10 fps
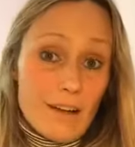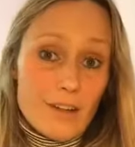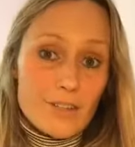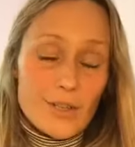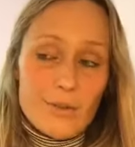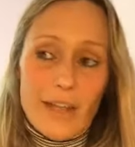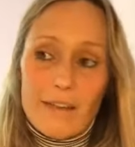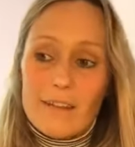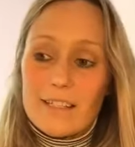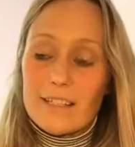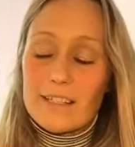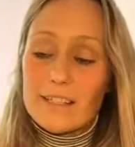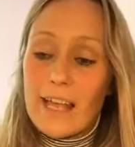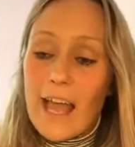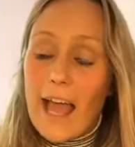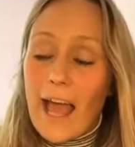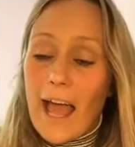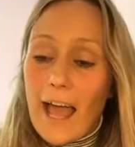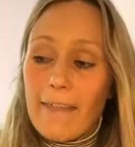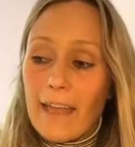cartoon characters.
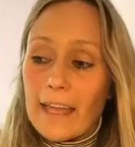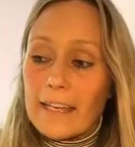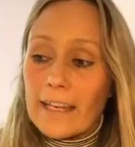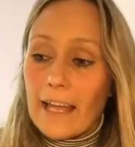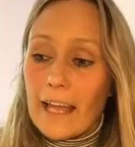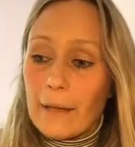And then